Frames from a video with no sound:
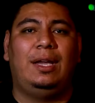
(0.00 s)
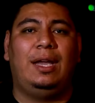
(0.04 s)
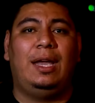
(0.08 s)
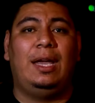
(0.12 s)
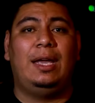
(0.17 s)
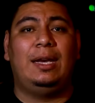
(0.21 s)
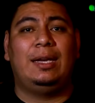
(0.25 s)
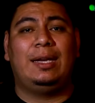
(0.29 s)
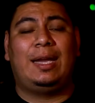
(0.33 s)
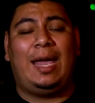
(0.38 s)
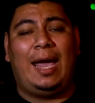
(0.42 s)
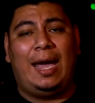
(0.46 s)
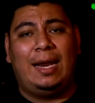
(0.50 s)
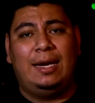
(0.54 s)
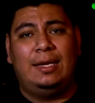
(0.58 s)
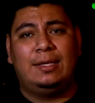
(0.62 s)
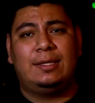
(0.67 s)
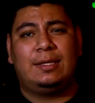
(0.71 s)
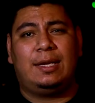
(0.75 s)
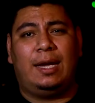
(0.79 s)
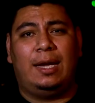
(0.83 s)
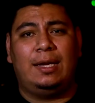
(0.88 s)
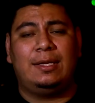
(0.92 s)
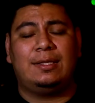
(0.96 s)
In
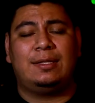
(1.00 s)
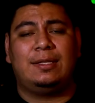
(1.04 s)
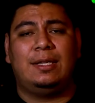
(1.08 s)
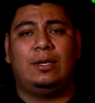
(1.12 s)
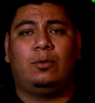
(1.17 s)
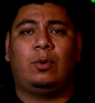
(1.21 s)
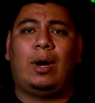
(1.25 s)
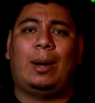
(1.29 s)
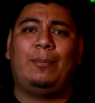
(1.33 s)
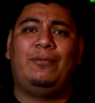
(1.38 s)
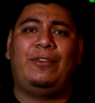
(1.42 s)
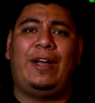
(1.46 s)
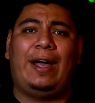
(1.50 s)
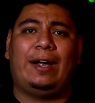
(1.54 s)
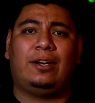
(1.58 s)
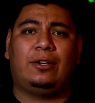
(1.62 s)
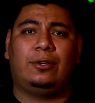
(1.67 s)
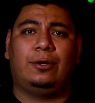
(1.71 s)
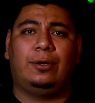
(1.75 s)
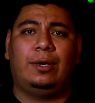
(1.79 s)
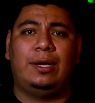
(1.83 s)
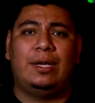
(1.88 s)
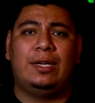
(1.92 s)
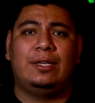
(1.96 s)
Canon's case, the crop
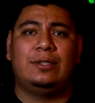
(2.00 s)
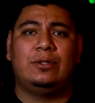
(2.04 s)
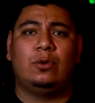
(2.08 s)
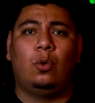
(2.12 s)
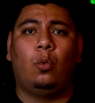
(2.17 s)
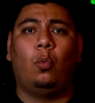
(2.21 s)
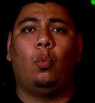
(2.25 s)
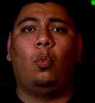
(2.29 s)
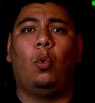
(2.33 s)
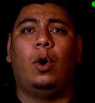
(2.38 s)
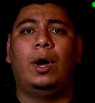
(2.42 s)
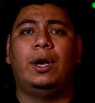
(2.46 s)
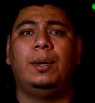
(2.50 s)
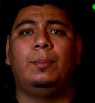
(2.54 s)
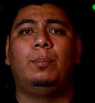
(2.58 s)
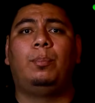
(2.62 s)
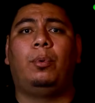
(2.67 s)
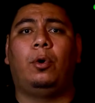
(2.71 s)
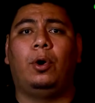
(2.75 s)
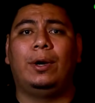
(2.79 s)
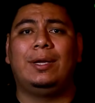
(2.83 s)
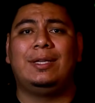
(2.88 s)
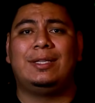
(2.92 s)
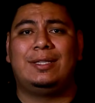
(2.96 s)
factor is
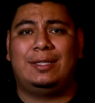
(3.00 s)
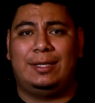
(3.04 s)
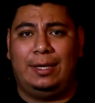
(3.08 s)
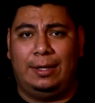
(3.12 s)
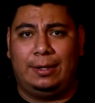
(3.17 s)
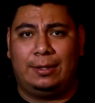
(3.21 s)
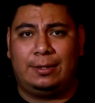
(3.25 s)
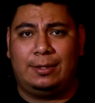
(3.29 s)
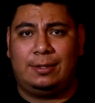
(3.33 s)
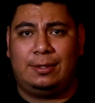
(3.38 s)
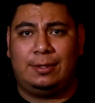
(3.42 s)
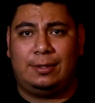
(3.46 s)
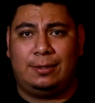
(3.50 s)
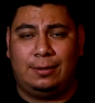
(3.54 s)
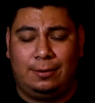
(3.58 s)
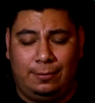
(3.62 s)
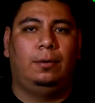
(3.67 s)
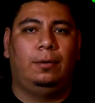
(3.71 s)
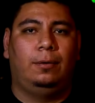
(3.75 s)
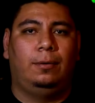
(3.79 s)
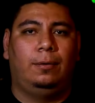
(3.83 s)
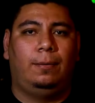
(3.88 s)
1.6.